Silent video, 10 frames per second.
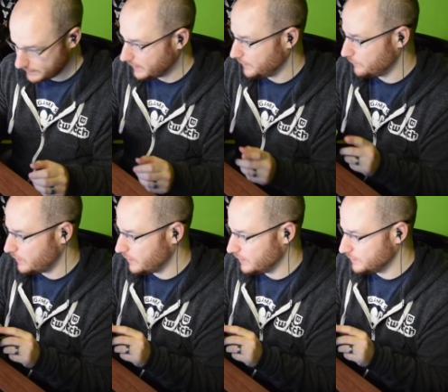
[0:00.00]
It
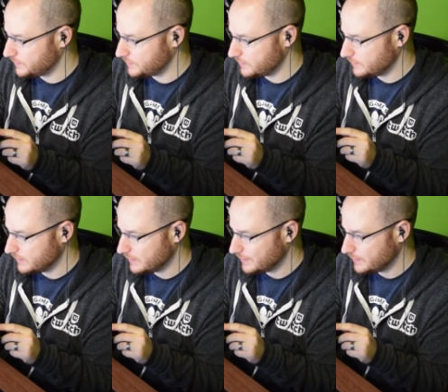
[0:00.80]
was
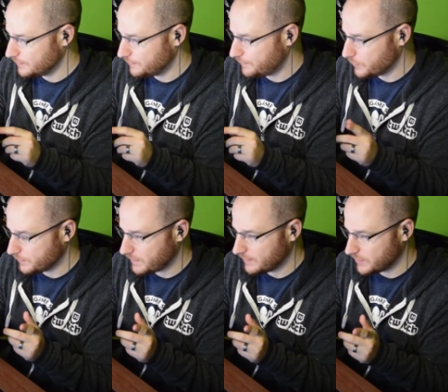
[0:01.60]

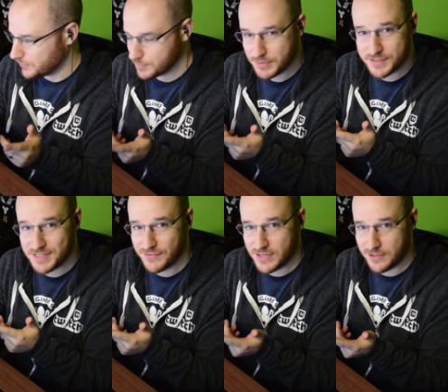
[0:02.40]
$45 plus
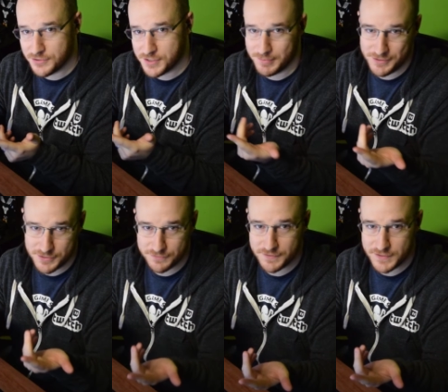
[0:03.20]
$7 shipping, so
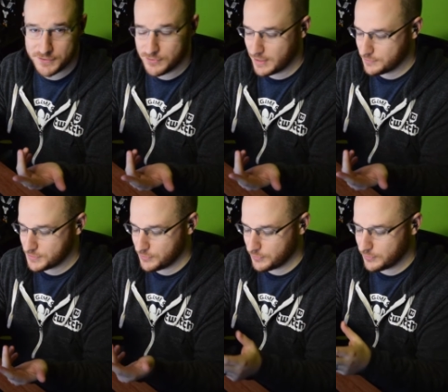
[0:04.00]
$52
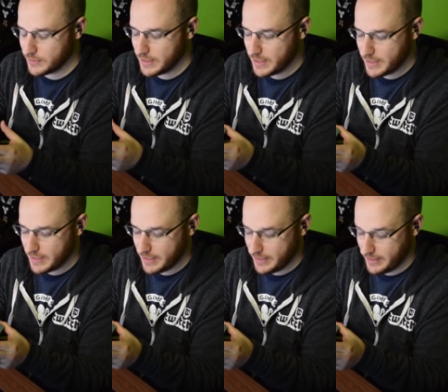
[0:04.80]
total.
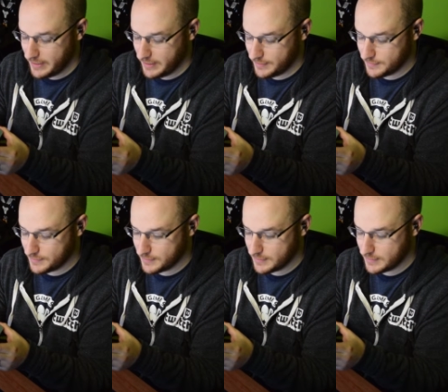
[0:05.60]
And
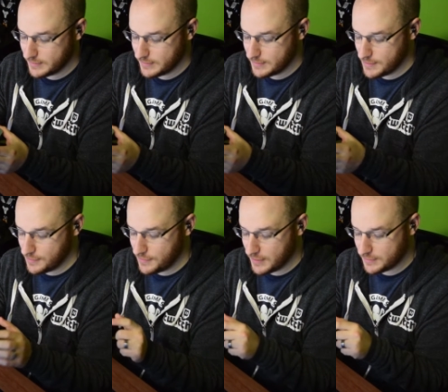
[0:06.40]

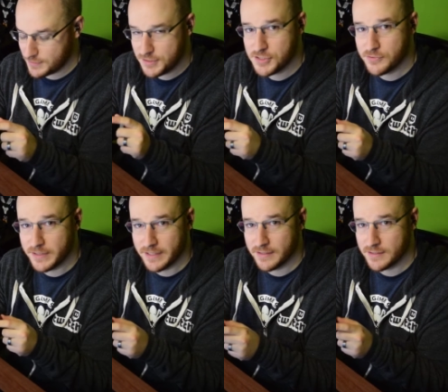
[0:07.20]
this
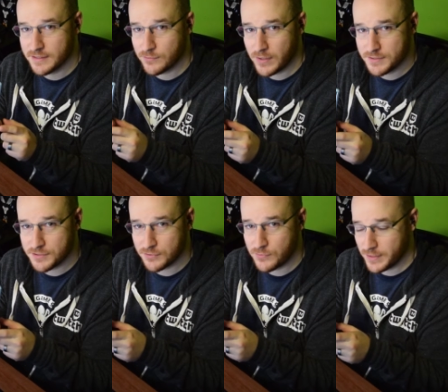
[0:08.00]
unit, the
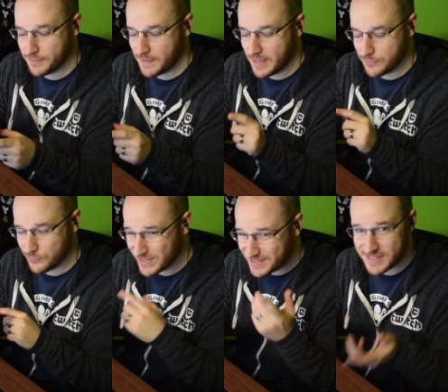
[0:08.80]
101, if
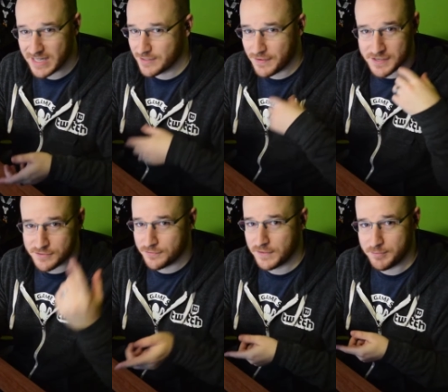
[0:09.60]
I
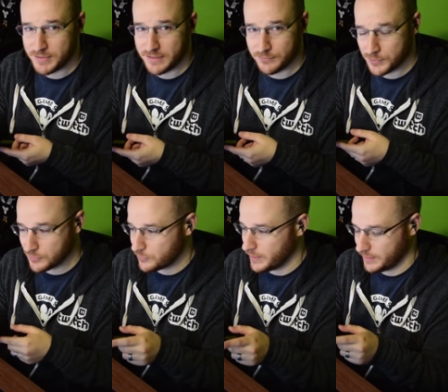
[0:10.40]
just flipped it real
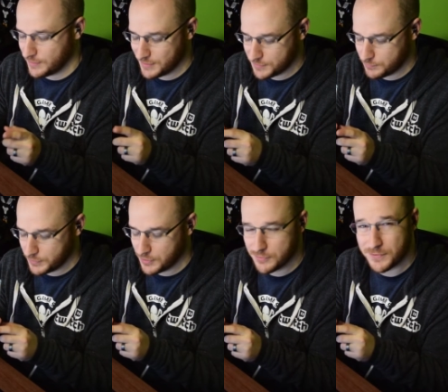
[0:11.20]
quick, this would
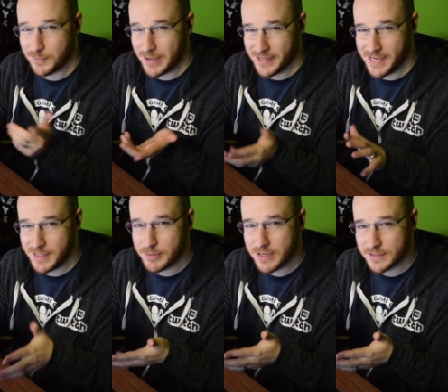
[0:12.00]
go for about 80
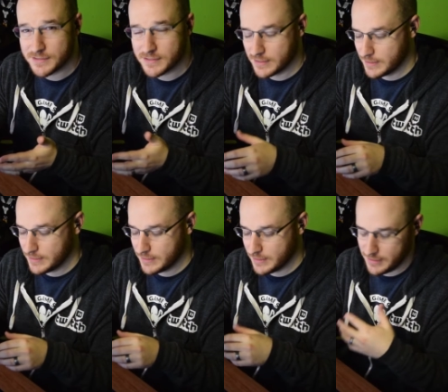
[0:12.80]
bucks,
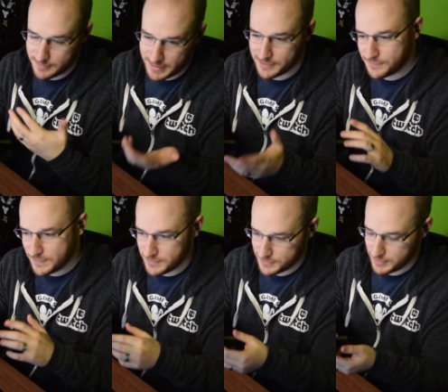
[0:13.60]
minus
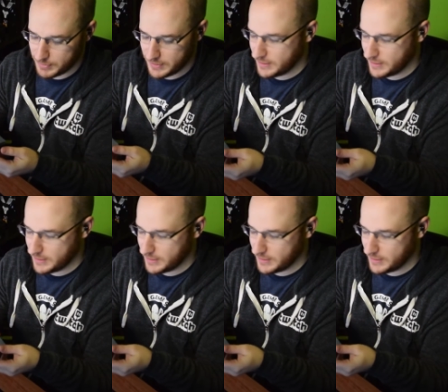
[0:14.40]
fees and shipping.